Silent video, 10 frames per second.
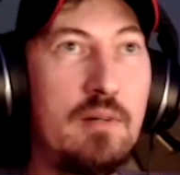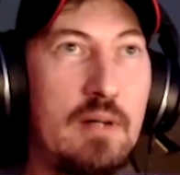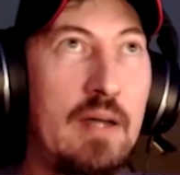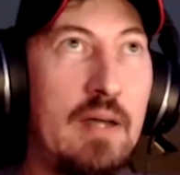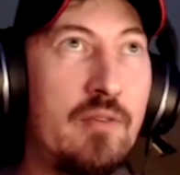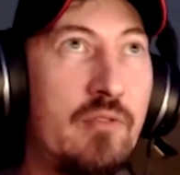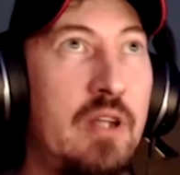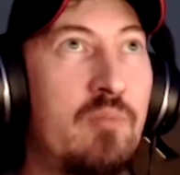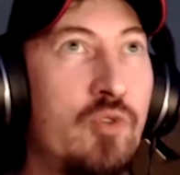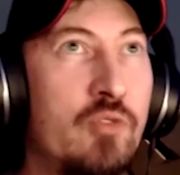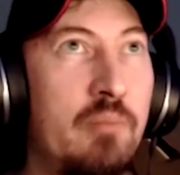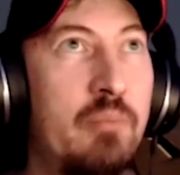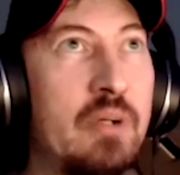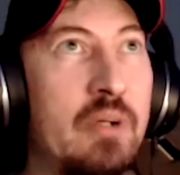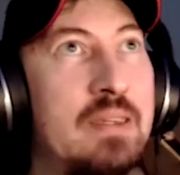Underrated movie,
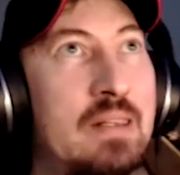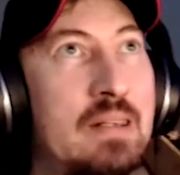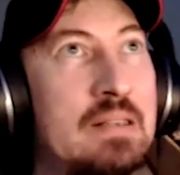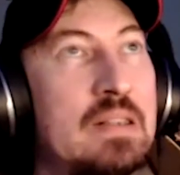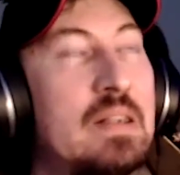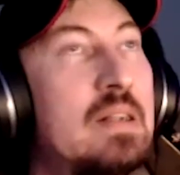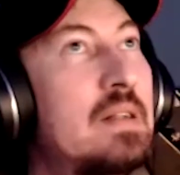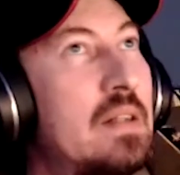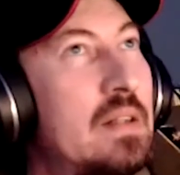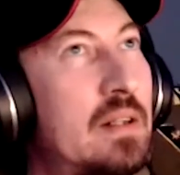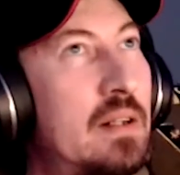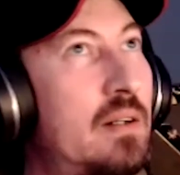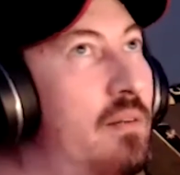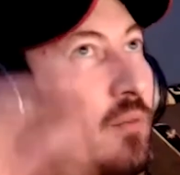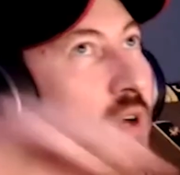but
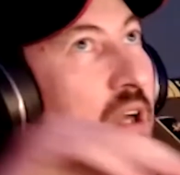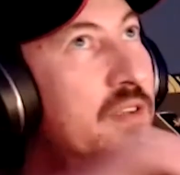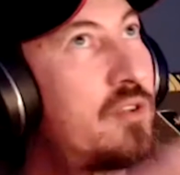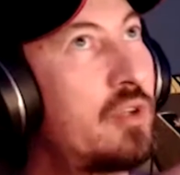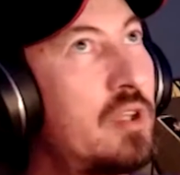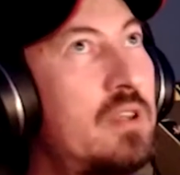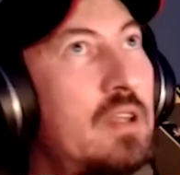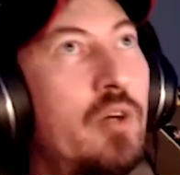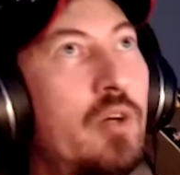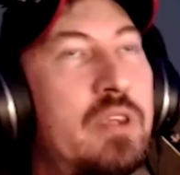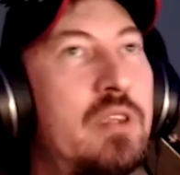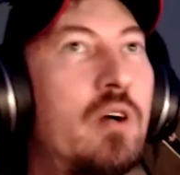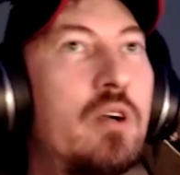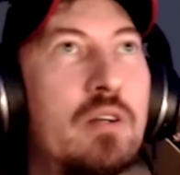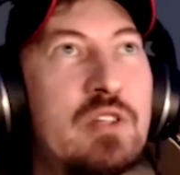went to the little bit
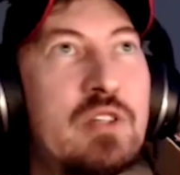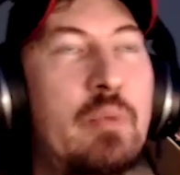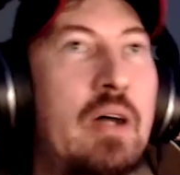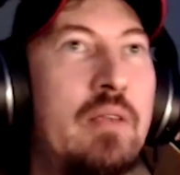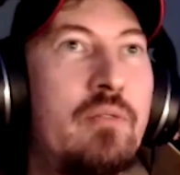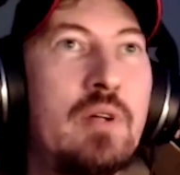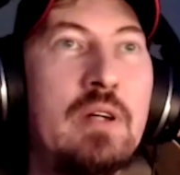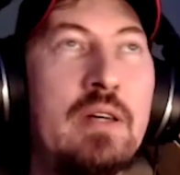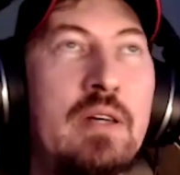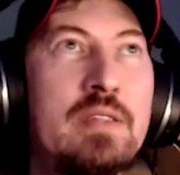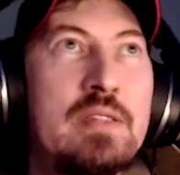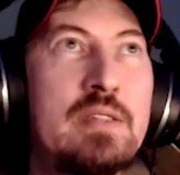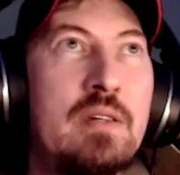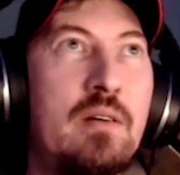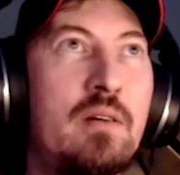darker spot where it's